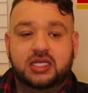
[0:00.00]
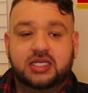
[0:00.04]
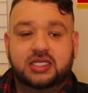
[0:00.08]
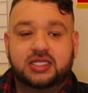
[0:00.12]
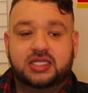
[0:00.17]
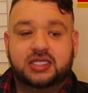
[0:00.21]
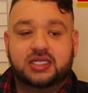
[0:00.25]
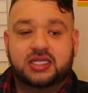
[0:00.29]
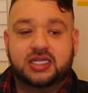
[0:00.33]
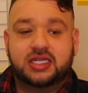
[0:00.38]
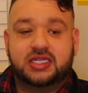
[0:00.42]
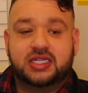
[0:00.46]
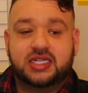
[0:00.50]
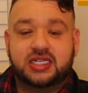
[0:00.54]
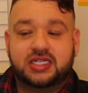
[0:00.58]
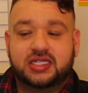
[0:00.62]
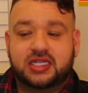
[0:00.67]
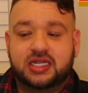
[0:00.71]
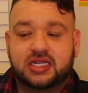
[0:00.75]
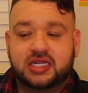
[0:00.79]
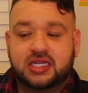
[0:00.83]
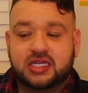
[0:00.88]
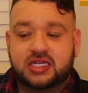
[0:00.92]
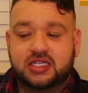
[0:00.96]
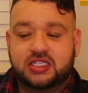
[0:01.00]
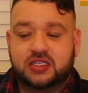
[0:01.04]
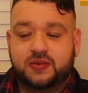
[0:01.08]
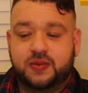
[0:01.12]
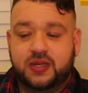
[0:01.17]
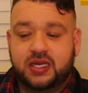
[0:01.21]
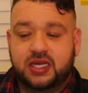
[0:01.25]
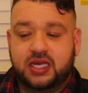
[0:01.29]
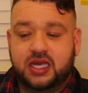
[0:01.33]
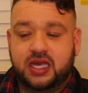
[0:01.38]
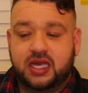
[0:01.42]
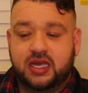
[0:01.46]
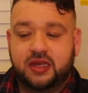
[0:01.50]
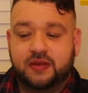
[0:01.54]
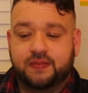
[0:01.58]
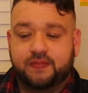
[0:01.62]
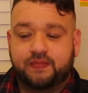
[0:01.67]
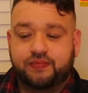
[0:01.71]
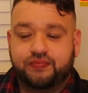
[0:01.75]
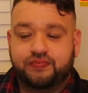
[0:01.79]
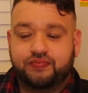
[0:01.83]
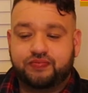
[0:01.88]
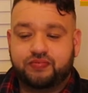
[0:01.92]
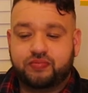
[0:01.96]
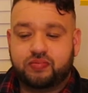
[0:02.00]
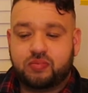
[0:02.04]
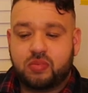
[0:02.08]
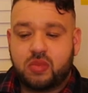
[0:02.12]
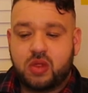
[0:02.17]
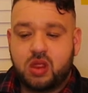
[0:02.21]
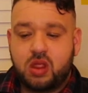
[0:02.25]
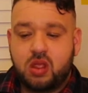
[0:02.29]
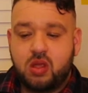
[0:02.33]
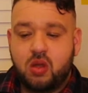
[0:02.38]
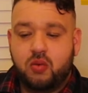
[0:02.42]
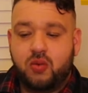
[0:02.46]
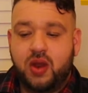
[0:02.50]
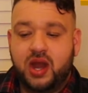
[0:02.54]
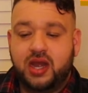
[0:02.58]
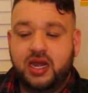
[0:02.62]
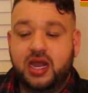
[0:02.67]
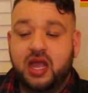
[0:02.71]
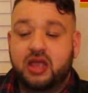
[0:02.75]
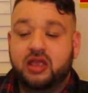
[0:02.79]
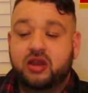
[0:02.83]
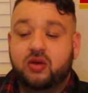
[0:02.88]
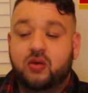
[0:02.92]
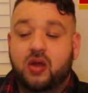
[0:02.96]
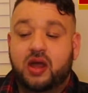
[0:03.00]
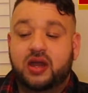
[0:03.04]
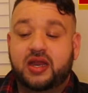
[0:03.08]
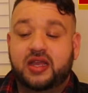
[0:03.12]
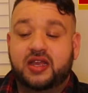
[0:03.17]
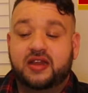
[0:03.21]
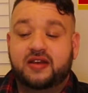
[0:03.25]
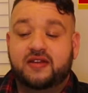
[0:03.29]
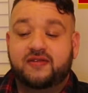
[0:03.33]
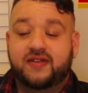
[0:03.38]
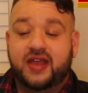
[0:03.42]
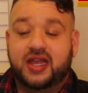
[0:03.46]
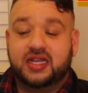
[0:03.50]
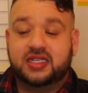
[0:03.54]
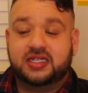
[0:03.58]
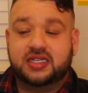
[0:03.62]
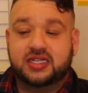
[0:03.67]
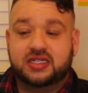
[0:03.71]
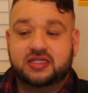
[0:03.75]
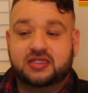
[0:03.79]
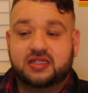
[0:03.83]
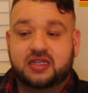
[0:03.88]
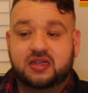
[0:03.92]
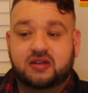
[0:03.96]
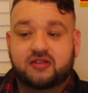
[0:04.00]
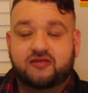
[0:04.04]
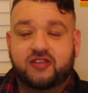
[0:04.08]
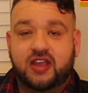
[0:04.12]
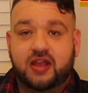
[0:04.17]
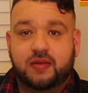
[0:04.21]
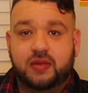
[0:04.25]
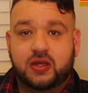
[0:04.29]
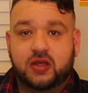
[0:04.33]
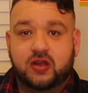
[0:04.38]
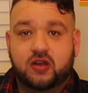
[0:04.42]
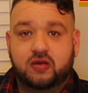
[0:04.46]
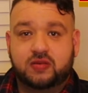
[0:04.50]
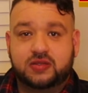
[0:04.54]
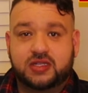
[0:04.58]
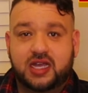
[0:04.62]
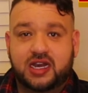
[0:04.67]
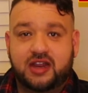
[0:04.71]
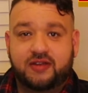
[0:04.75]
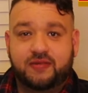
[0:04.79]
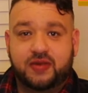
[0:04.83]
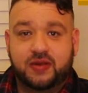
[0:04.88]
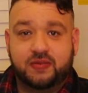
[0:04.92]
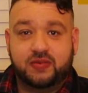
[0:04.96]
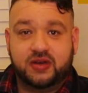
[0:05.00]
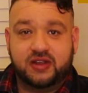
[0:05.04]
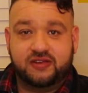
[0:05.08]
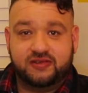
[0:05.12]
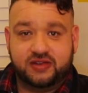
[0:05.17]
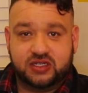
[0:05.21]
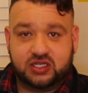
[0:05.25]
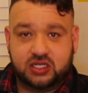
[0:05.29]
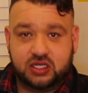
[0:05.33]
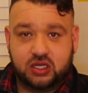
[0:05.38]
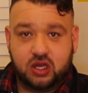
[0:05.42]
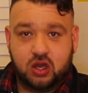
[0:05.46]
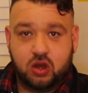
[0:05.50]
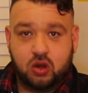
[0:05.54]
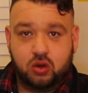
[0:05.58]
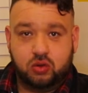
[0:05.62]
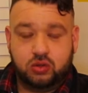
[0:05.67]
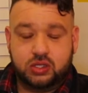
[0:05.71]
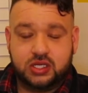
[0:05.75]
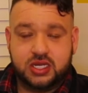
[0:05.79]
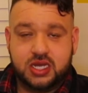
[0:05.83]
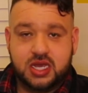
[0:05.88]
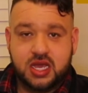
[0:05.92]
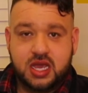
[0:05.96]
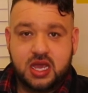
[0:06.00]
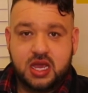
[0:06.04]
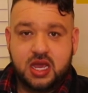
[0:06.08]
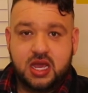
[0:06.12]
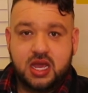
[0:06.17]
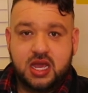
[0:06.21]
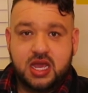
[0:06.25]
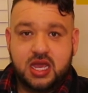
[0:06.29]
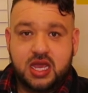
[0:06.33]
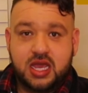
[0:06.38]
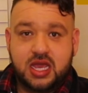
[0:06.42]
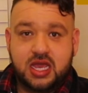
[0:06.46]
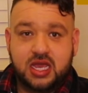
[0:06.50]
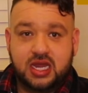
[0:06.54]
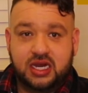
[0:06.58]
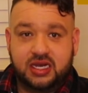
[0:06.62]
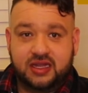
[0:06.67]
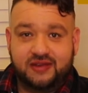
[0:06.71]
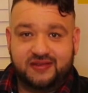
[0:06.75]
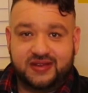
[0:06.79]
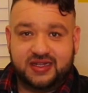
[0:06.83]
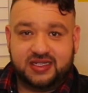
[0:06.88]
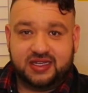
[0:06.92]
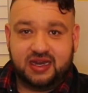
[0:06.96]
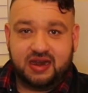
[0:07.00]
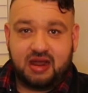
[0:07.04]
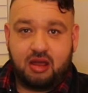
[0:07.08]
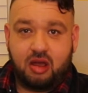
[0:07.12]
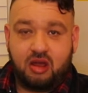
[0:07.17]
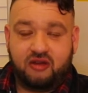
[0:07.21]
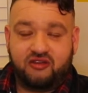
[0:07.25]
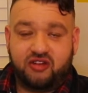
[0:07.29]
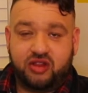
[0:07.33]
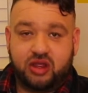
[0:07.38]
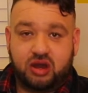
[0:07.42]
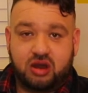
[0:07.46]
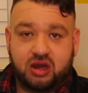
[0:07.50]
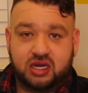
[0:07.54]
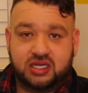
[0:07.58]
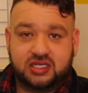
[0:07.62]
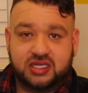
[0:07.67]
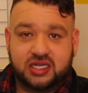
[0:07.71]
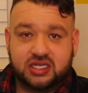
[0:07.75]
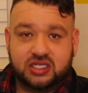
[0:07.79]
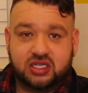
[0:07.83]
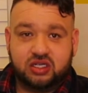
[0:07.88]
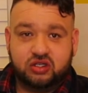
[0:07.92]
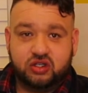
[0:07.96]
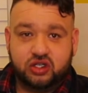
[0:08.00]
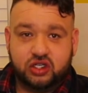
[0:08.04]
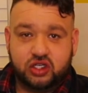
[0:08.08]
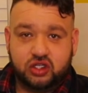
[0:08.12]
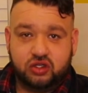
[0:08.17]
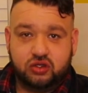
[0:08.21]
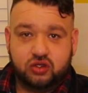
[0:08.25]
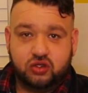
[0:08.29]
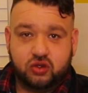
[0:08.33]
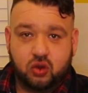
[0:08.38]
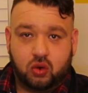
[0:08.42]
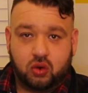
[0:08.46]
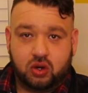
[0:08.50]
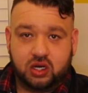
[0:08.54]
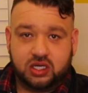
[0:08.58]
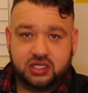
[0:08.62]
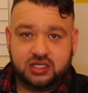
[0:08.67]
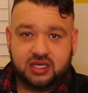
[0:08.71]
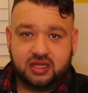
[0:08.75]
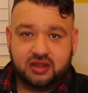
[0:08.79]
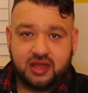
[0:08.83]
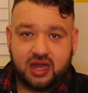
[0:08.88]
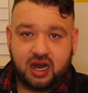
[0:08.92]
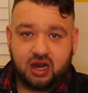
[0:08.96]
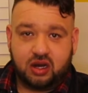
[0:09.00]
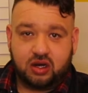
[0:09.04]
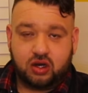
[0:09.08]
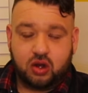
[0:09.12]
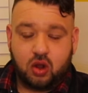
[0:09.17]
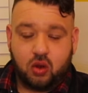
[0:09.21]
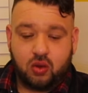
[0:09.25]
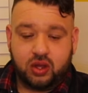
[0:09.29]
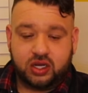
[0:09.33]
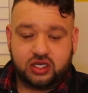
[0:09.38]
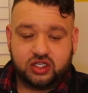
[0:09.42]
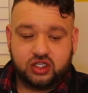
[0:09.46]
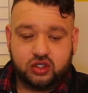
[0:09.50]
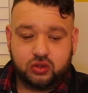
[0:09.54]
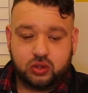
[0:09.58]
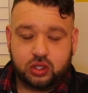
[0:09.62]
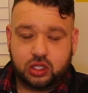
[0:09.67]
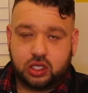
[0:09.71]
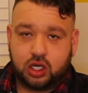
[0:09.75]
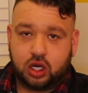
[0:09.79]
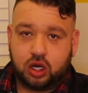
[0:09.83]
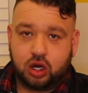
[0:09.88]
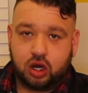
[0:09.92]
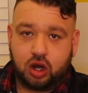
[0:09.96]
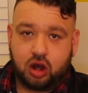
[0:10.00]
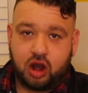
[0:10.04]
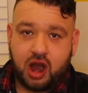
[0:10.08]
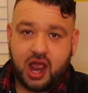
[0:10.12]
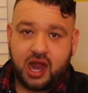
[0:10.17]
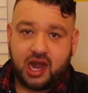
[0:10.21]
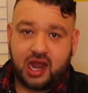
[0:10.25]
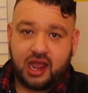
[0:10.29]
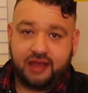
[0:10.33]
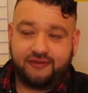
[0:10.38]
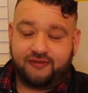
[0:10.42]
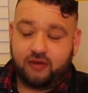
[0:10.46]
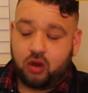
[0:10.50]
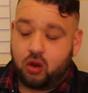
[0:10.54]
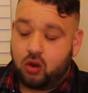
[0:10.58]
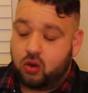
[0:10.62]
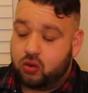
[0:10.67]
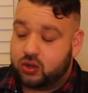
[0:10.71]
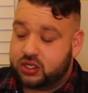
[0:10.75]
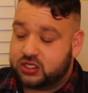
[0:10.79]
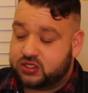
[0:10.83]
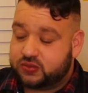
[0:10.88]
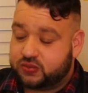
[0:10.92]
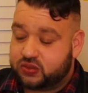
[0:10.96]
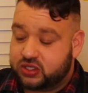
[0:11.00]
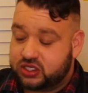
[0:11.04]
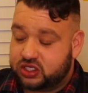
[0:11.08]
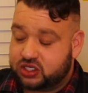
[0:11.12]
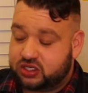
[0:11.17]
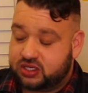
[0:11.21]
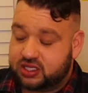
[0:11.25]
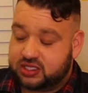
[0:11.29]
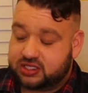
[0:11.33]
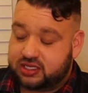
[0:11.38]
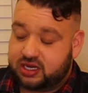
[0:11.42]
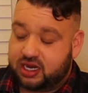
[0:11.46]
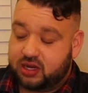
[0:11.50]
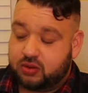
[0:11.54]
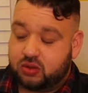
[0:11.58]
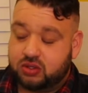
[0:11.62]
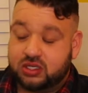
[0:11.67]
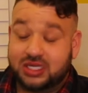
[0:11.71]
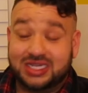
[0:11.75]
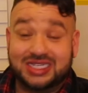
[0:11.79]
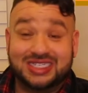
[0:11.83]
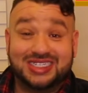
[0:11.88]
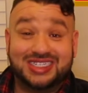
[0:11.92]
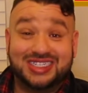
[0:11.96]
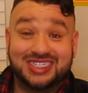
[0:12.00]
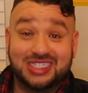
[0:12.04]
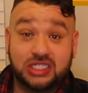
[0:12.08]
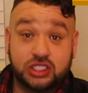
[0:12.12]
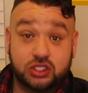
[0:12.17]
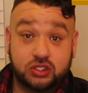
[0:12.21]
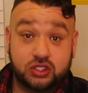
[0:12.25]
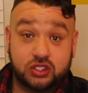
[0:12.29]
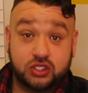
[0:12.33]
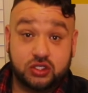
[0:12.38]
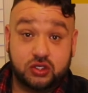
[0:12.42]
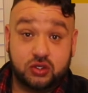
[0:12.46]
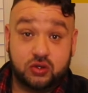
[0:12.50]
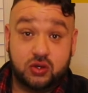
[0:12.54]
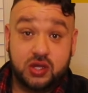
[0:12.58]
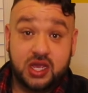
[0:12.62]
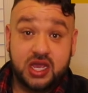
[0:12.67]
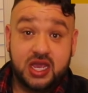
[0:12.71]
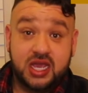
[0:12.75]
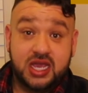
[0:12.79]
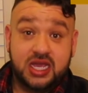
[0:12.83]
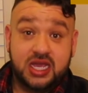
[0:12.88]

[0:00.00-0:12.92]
Statistically speaking, right now you'd want to invest in single-family homes that have been previously owned in Livingston. However, there are 600 new doors that are going to occur, and I've always preached this and I will continue to,